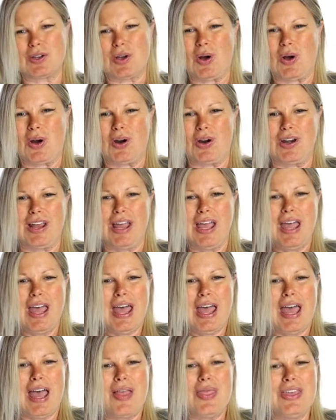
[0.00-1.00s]
card.
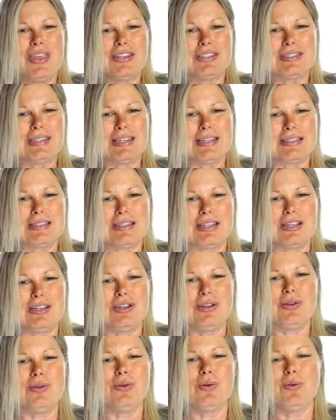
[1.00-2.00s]
And this is the
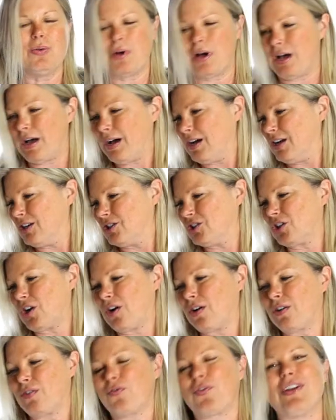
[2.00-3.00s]
new
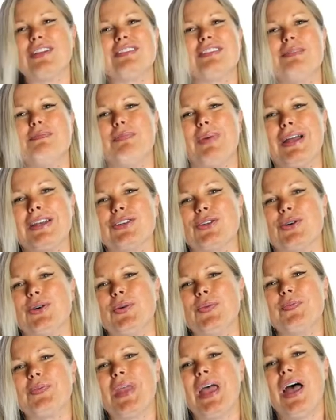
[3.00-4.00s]
Shark Frenzy
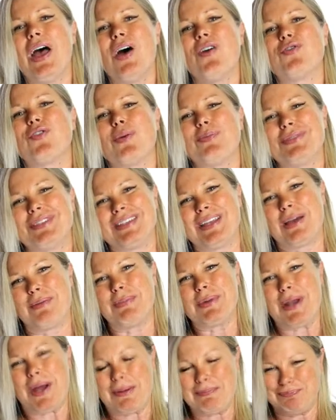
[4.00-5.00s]
Bundle from
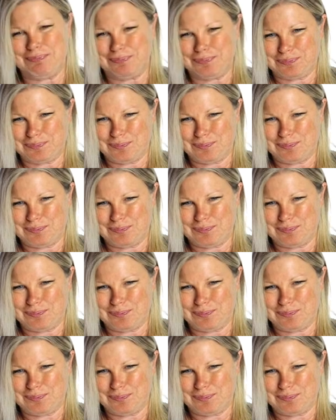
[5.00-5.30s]
Stampin' Up.